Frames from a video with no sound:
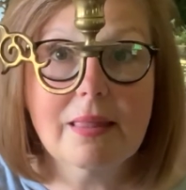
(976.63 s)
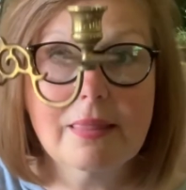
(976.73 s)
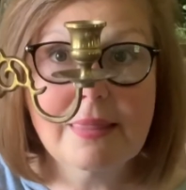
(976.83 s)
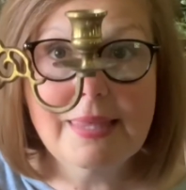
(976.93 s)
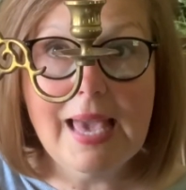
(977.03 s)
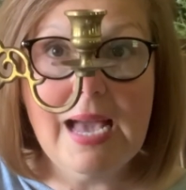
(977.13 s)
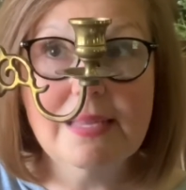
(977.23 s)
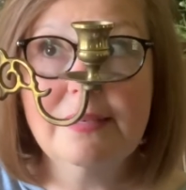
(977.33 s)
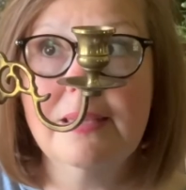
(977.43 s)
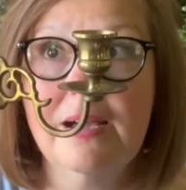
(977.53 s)
the
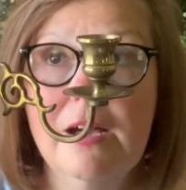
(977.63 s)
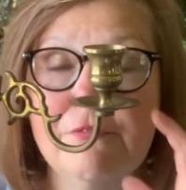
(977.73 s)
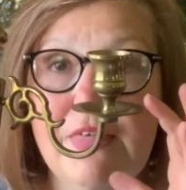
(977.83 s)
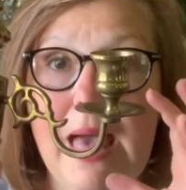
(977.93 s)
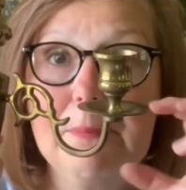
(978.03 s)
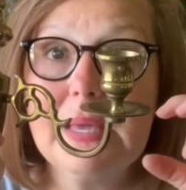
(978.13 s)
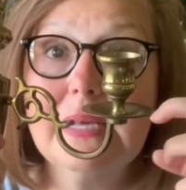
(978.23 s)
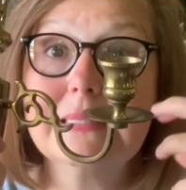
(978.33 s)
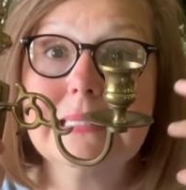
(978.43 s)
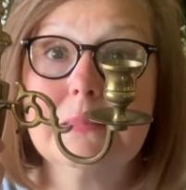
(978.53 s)
idea of that
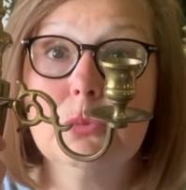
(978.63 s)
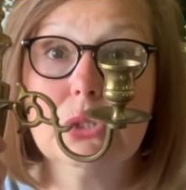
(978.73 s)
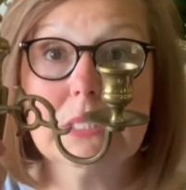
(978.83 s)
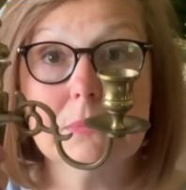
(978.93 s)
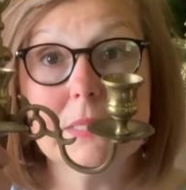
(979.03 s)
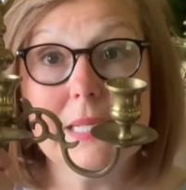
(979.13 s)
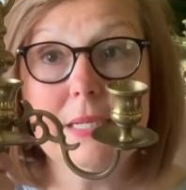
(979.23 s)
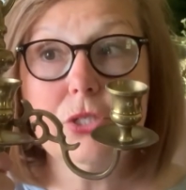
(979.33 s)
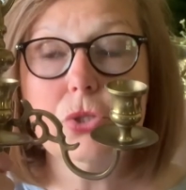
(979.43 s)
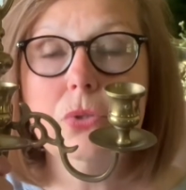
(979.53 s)
because it's more
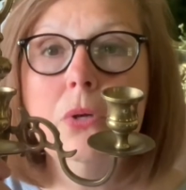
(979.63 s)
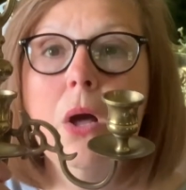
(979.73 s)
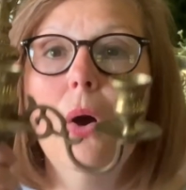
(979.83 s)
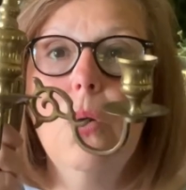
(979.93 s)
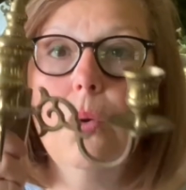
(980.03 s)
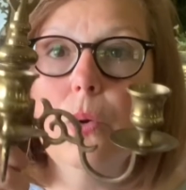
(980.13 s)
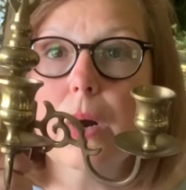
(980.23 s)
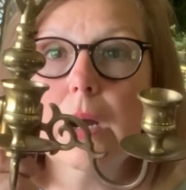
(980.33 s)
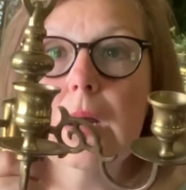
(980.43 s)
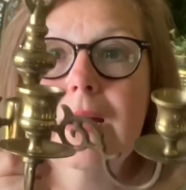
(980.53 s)
substantial,
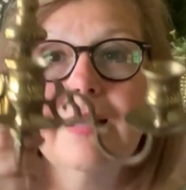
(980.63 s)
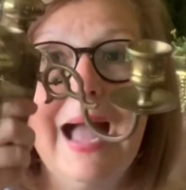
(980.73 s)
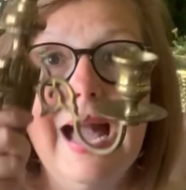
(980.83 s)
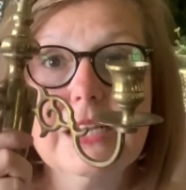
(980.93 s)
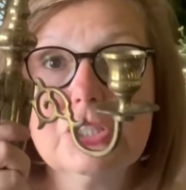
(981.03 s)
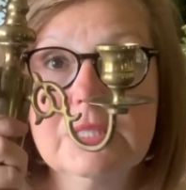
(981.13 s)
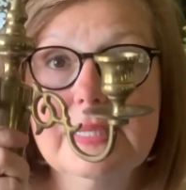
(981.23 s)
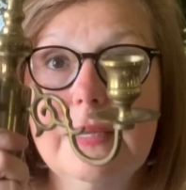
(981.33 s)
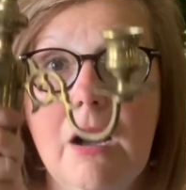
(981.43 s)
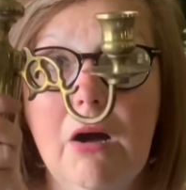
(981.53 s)
or
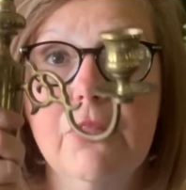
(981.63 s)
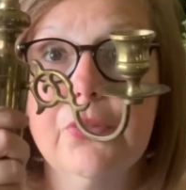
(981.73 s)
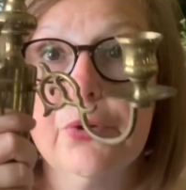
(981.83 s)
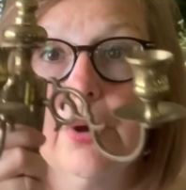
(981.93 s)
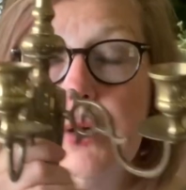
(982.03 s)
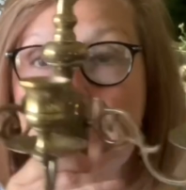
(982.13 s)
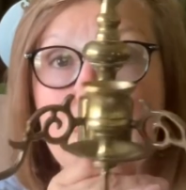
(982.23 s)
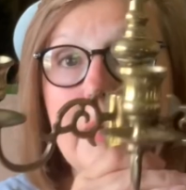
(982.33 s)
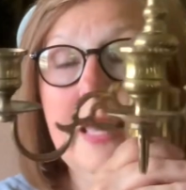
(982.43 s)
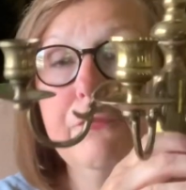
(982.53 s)
actually on their
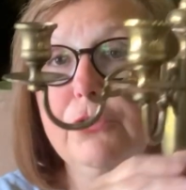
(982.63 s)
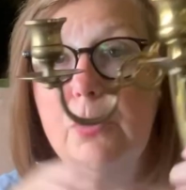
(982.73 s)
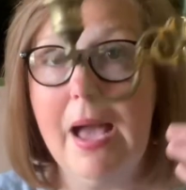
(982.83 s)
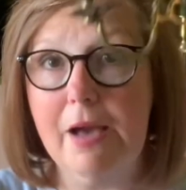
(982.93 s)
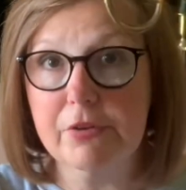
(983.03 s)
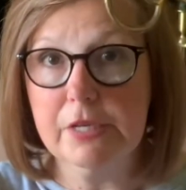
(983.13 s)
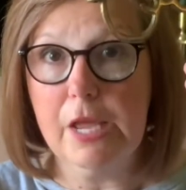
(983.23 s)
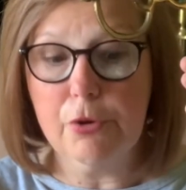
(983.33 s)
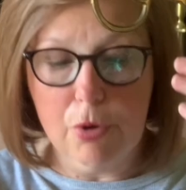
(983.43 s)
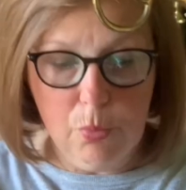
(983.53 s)
own if you have a
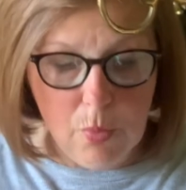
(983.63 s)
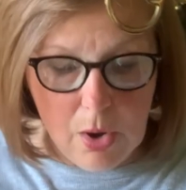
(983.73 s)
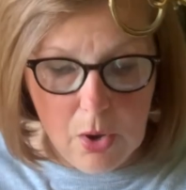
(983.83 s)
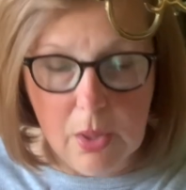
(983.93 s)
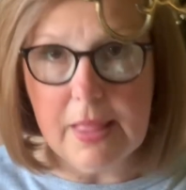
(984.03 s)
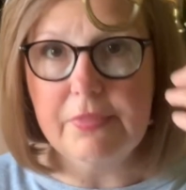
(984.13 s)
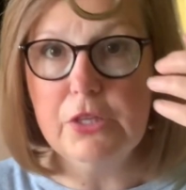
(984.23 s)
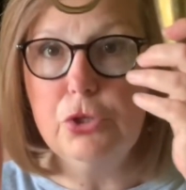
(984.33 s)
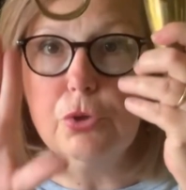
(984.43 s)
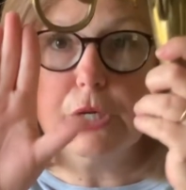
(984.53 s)
narrow wall, and
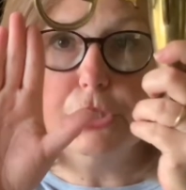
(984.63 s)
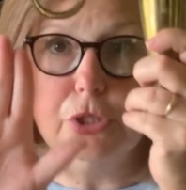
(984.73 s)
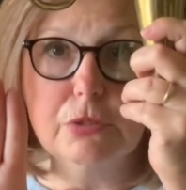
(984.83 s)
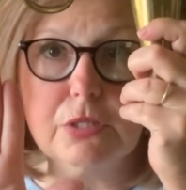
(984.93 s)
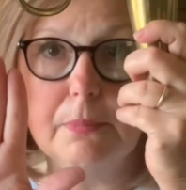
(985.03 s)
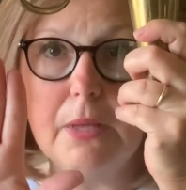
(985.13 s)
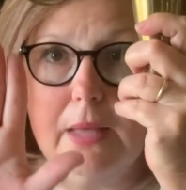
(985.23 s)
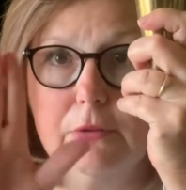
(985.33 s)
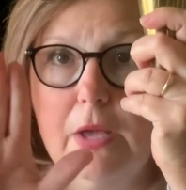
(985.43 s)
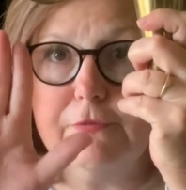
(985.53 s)
then you could use them.
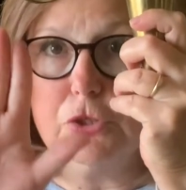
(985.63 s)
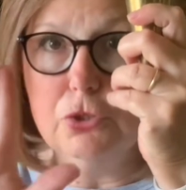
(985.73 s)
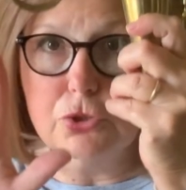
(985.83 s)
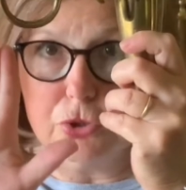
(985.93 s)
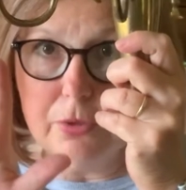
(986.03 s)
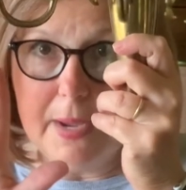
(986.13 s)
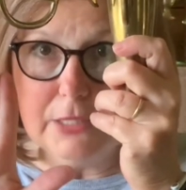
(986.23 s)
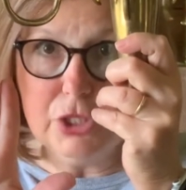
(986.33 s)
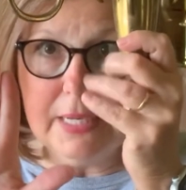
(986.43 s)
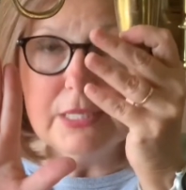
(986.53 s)
You have to use your
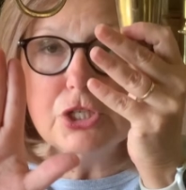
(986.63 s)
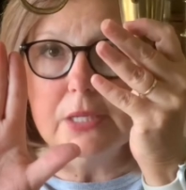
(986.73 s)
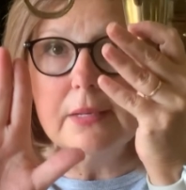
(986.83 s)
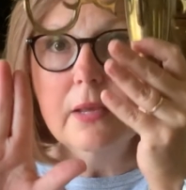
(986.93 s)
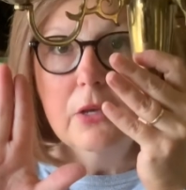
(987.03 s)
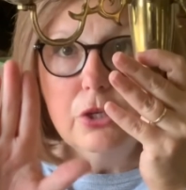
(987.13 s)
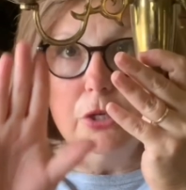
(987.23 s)
imagination. You